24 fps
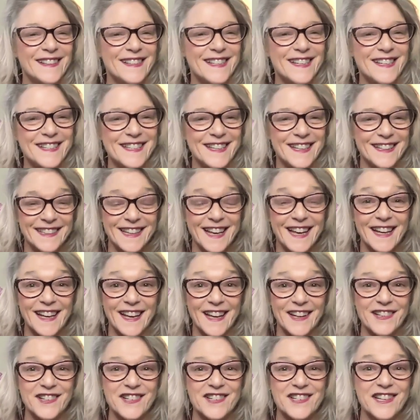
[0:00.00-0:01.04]
to set that
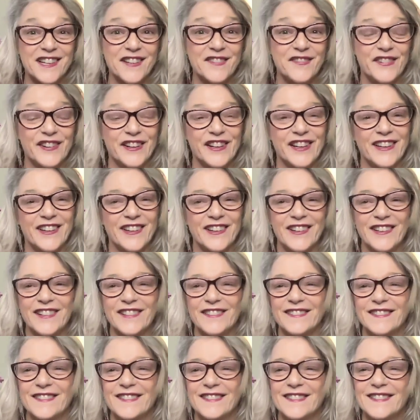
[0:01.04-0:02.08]
energy for
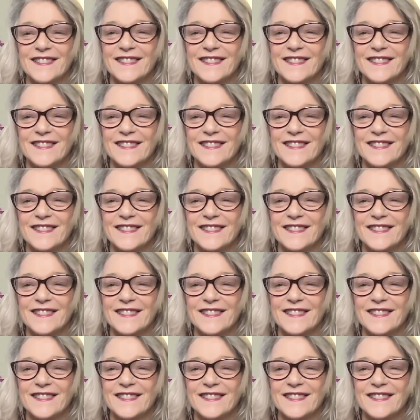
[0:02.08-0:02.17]
you.